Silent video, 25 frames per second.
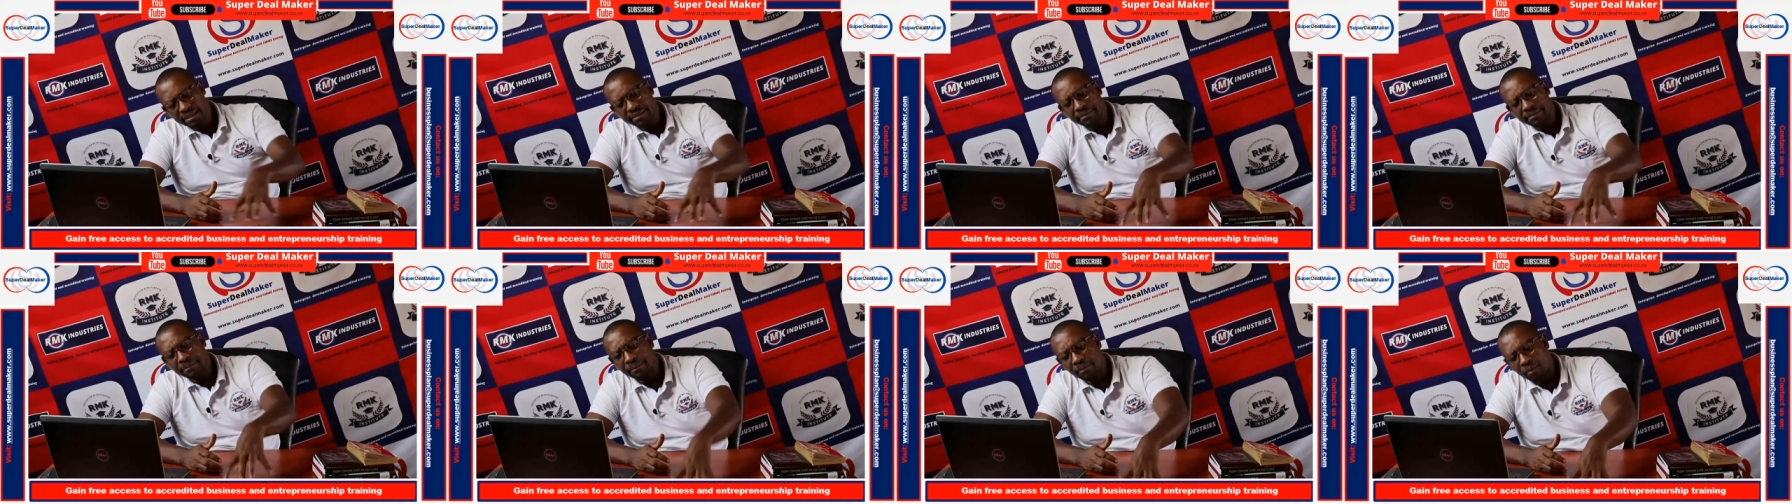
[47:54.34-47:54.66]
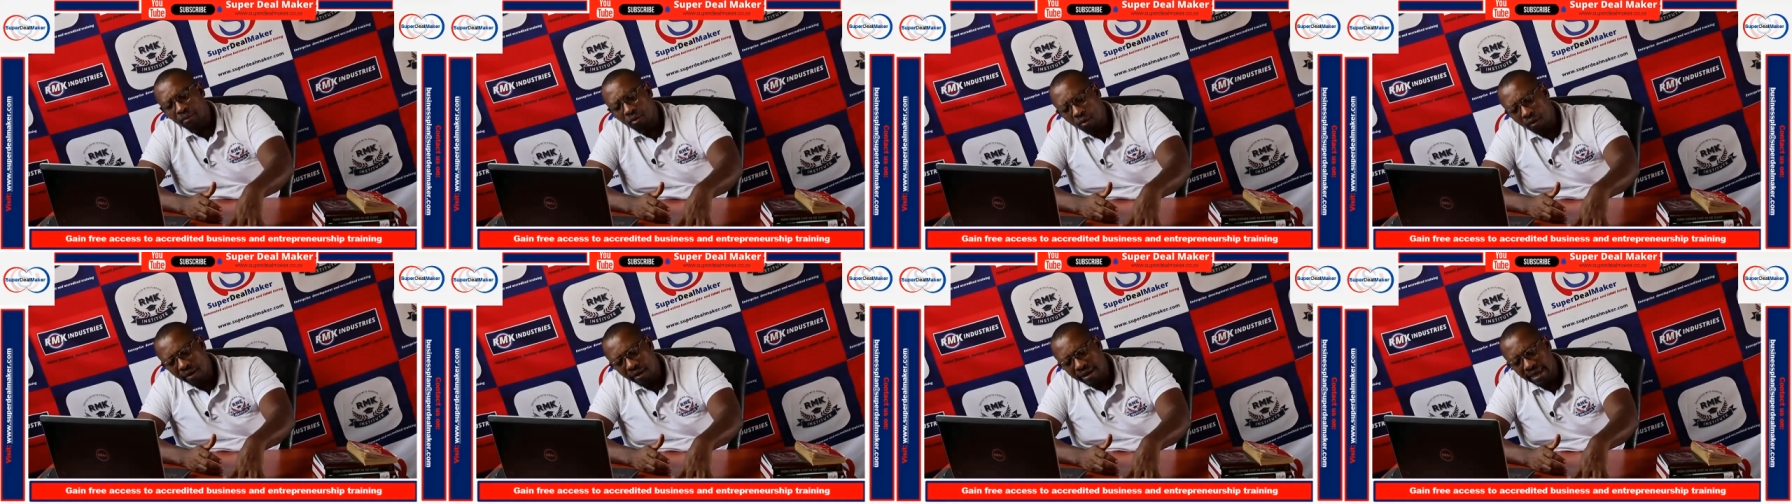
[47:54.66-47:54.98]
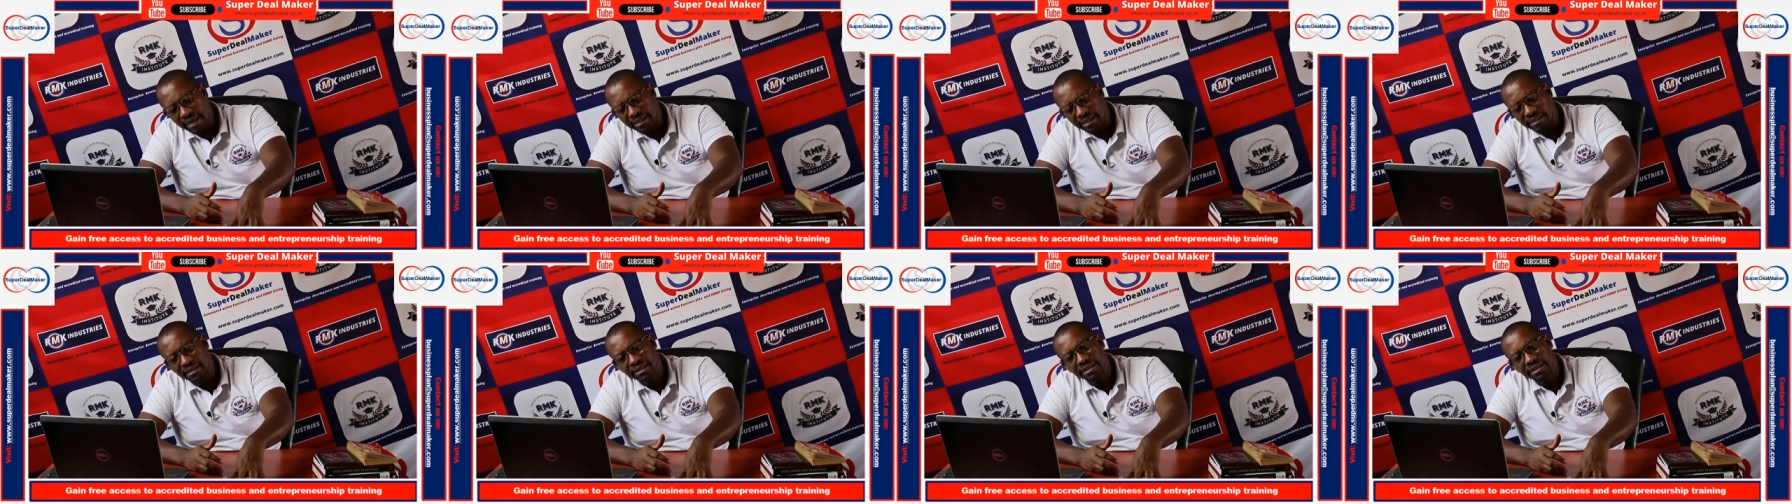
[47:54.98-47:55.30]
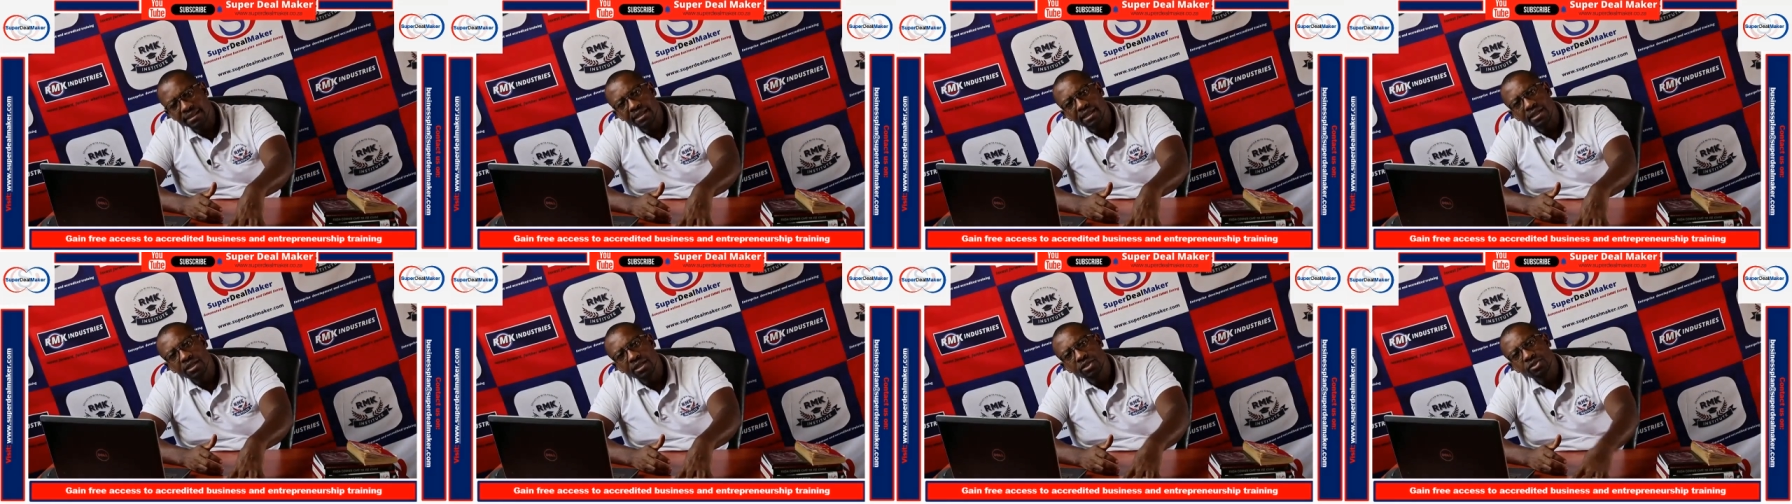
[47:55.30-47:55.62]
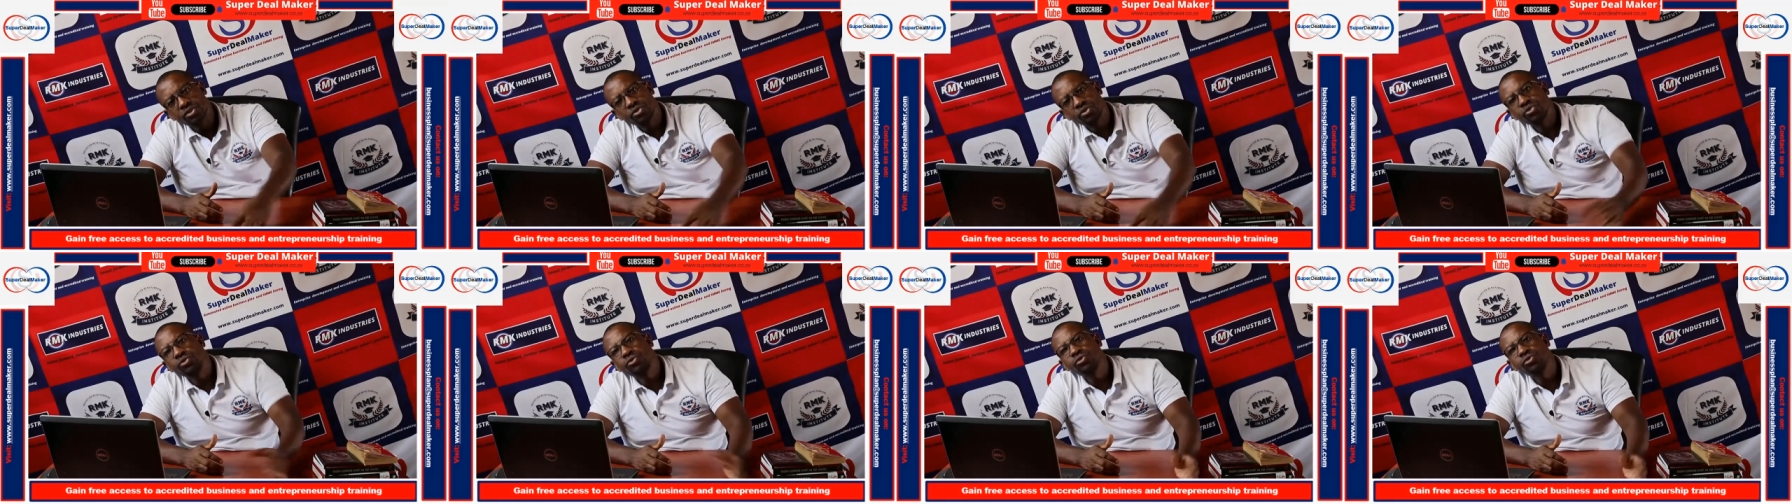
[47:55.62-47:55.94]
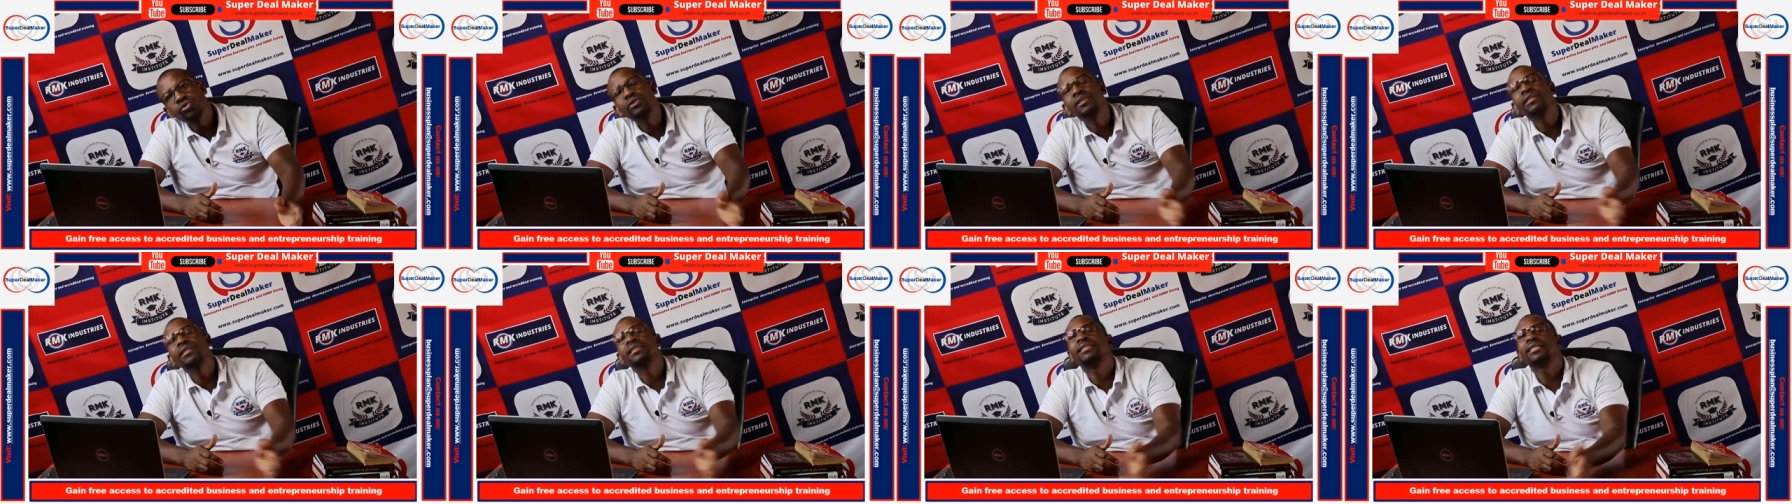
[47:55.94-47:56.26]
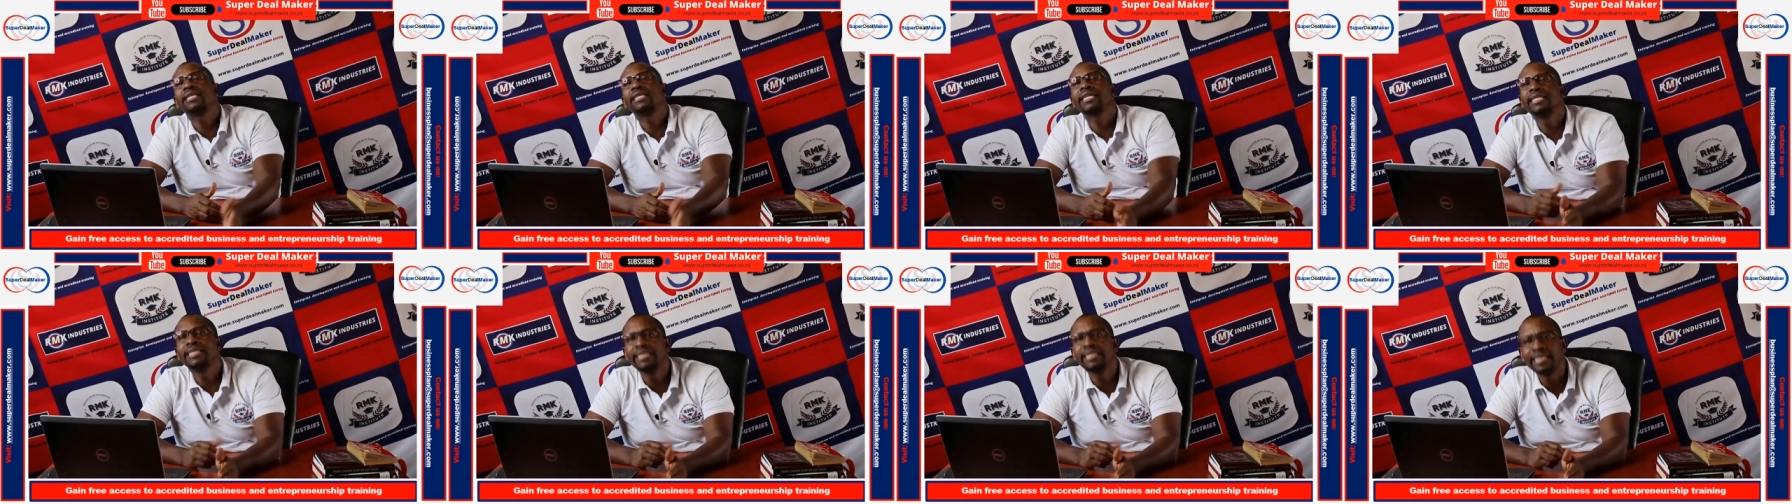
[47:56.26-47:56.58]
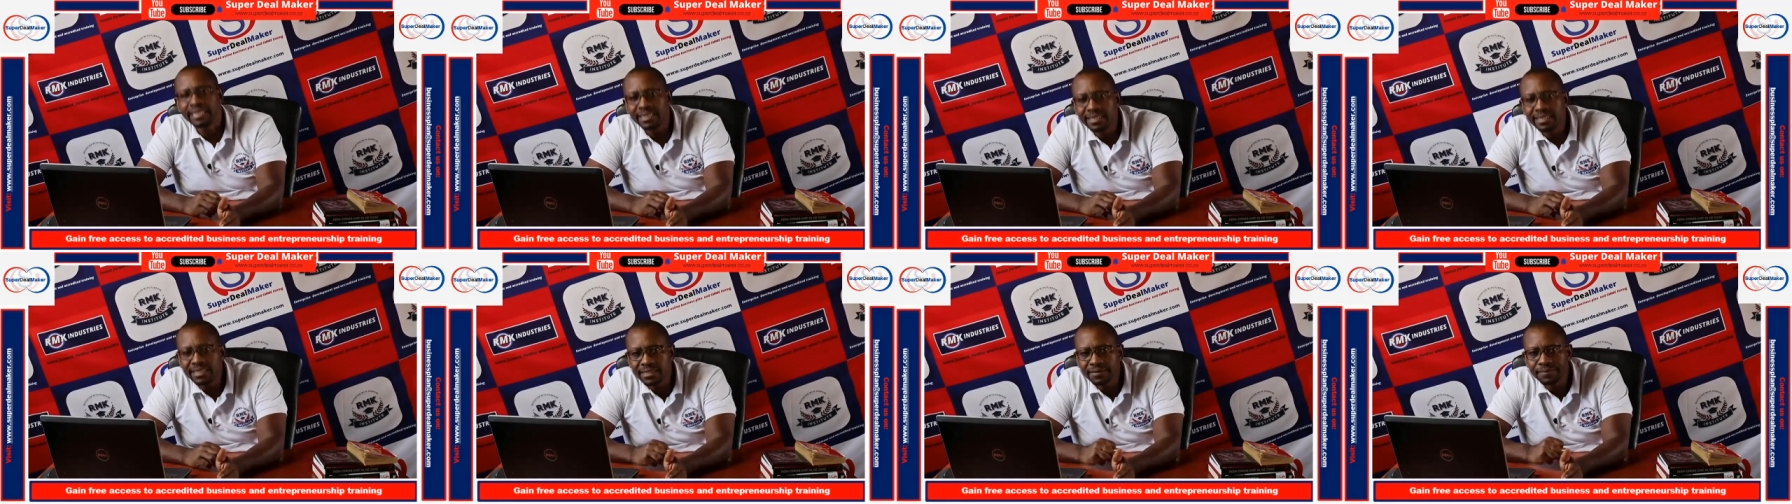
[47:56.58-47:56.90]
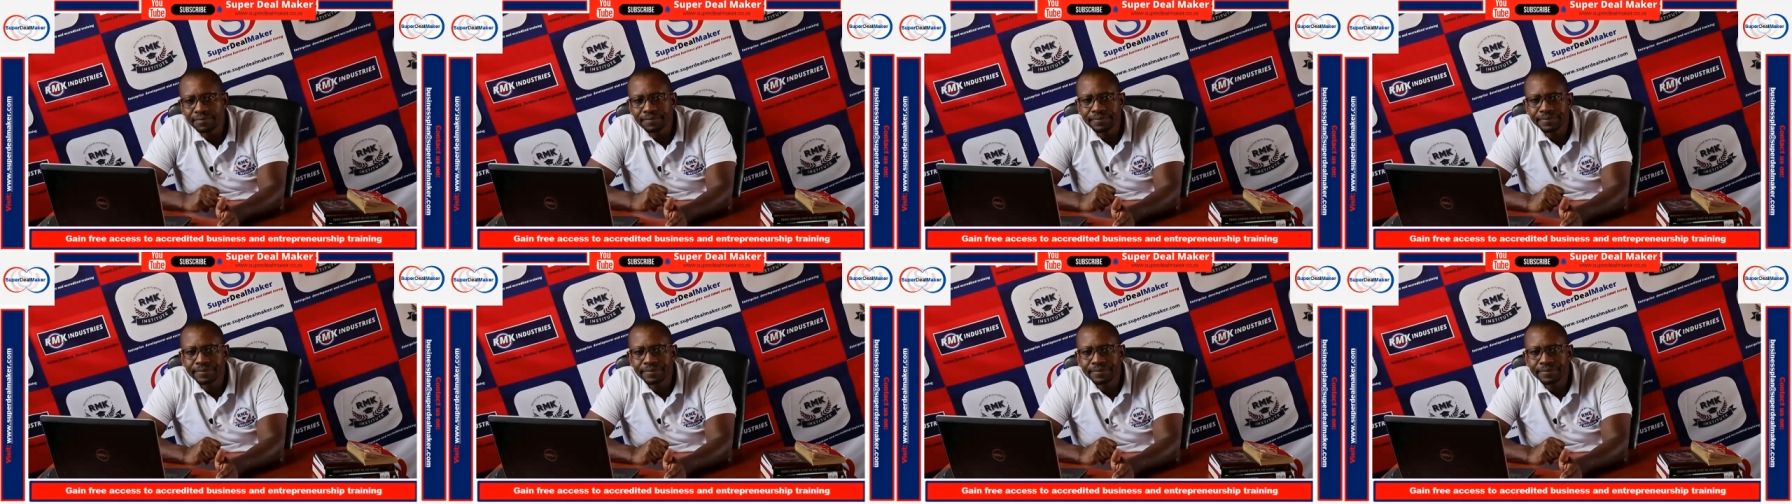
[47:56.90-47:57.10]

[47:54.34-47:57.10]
employers to do the trainings